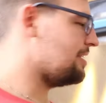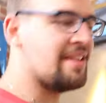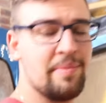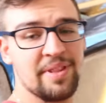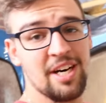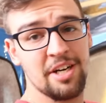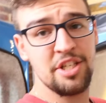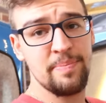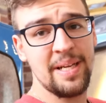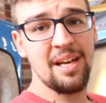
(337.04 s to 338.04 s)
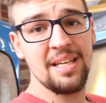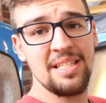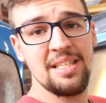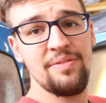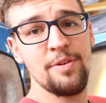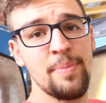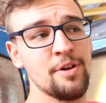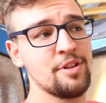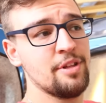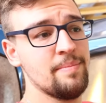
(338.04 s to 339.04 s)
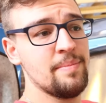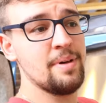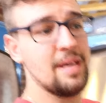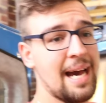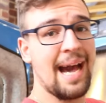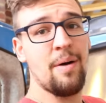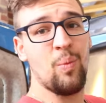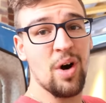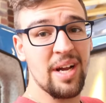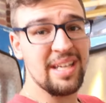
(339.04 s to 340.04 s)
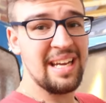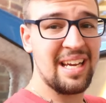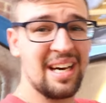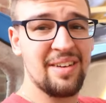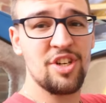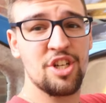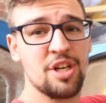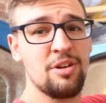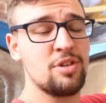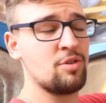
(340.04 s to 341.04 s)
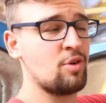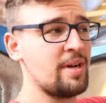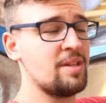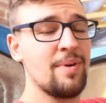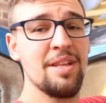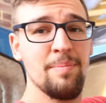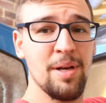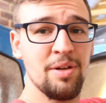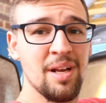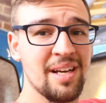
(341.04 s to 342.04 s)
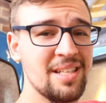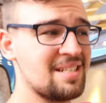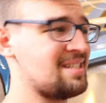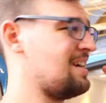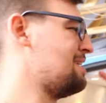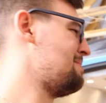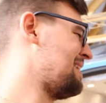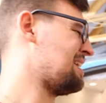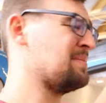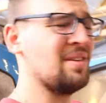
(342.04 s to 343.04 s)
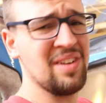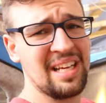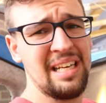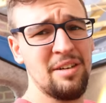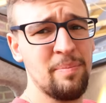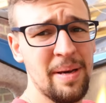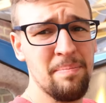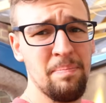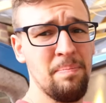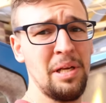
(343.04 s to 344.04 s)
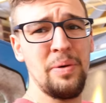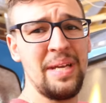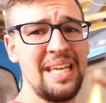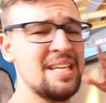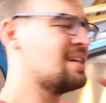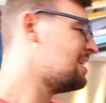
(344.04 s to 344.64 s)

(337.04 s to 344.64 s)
the only thing with RGB lights is if you put them at white, it kind of just shows the green, the red, the blue lights, and it comes off like a little bit bluey.